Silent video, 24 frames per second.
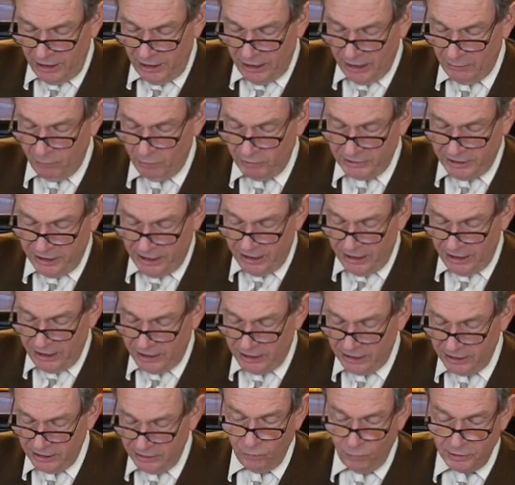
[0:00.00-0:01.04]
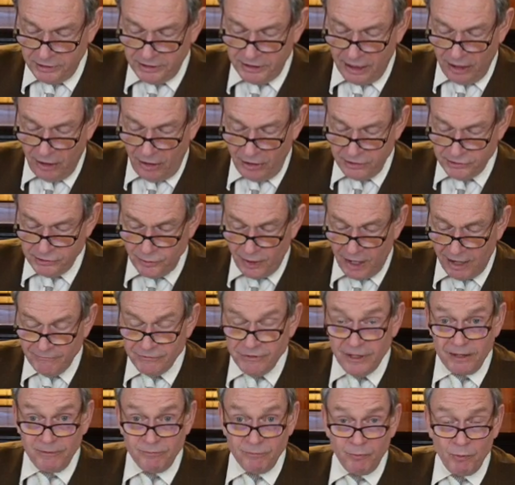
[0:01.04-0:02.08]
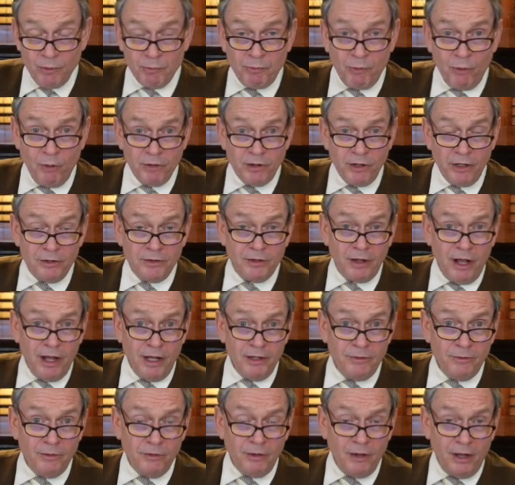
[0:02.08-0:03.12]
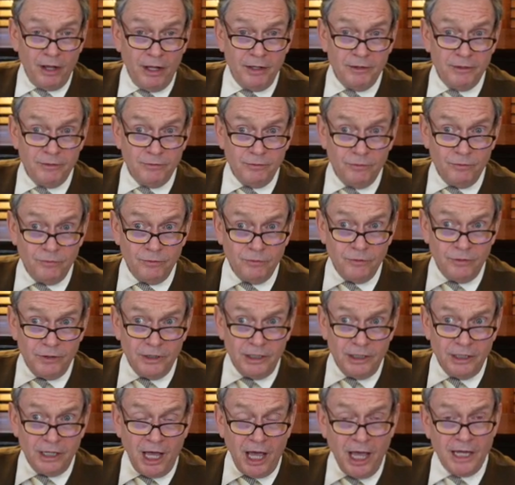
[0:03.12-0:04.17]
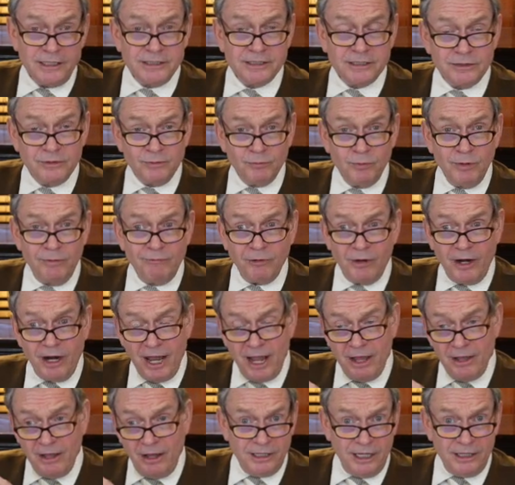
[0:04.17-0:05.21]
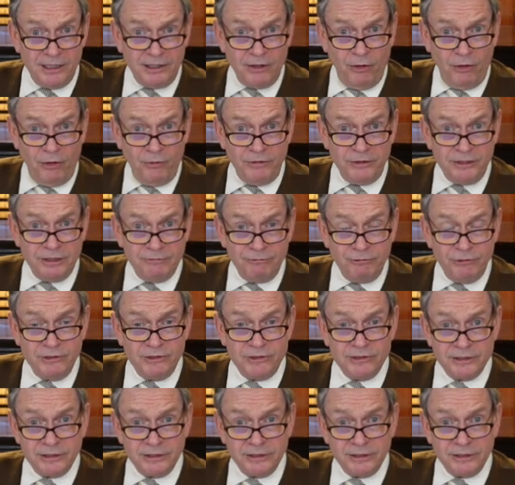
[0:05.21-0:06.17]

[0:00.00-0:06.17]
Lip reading: And what they also have, they report on the heights of the river at all the different